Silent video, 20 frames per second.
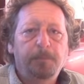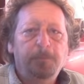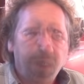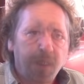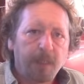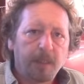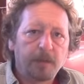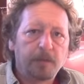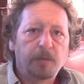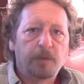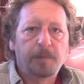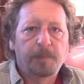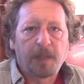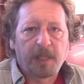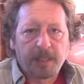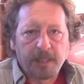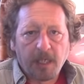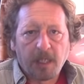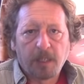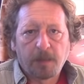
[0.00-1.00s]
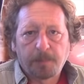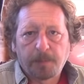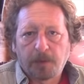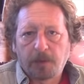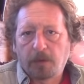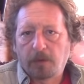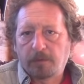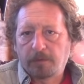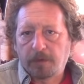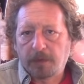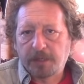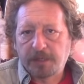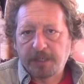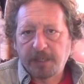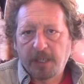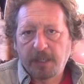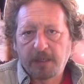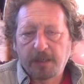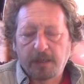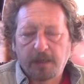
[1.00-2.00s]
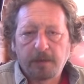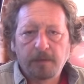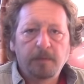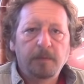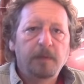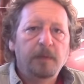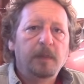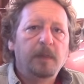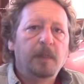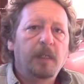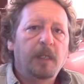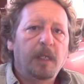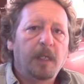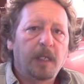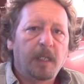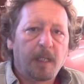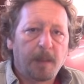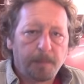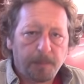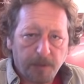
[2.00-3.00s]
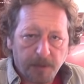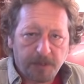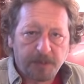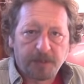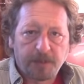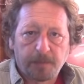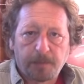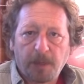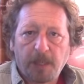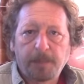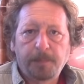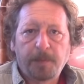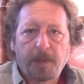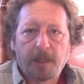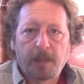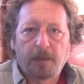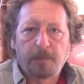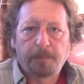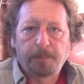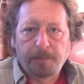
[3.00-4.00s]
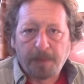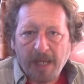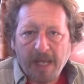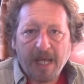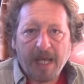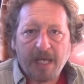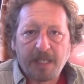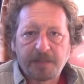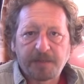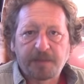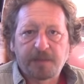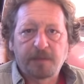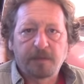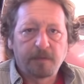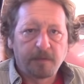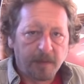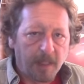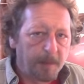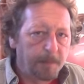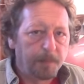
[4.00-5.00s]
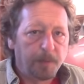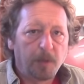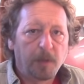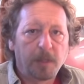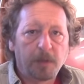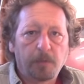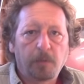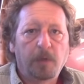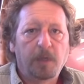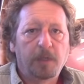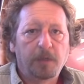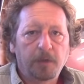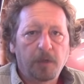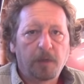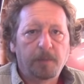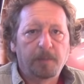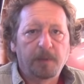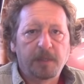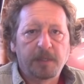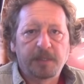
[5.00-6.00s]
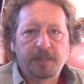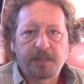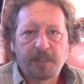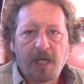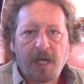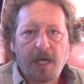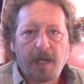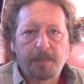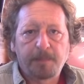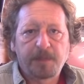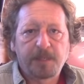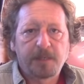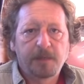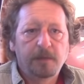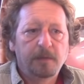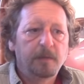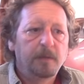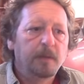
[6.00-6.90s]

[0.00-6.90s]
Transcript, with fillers: And when my caliper overextended and I pushed the brake pedal past that point where it normally stops,